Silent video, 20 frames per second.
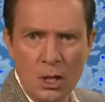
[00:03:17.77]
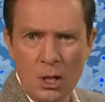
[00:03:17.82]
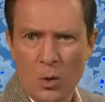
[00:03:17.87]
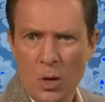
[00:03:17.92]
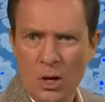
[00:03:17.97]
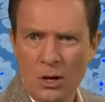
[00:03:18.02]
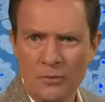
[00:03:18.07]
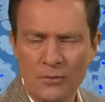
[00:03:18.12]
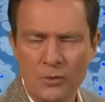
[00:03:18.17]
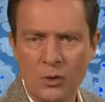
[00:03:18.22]

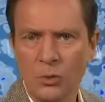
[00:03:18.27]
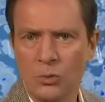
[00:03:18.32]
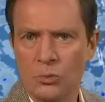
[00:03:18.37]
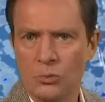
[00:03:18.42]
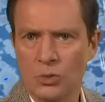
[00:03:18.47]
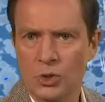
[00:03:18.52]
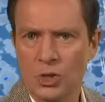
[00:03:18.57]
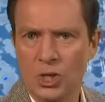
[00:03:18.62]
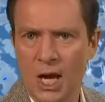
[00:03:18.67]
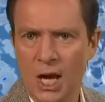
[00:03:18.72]
Quite a few
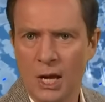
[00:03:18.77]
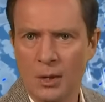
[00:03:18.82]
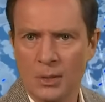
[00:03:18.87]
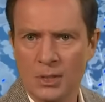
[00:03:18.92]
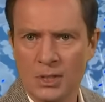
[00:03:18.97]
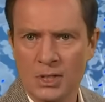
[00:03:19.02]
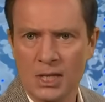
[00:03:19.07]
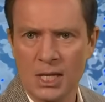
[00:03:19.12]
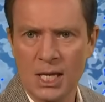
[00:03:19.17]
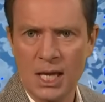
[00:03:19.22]

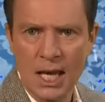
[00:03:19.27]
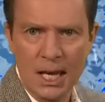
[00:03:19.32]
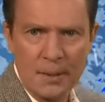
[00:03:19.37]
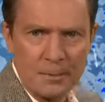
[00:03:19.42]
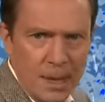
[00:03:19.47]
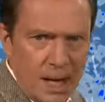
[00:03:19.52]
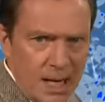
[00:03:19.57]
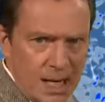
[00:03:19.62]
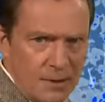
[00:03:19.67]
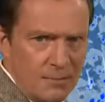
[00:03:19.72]
showers here,
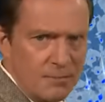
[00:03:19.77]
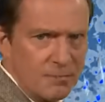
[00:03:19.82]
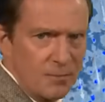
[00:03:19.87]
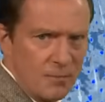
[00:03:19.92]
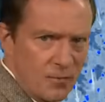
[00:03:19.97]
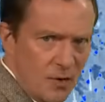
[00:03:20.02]
and even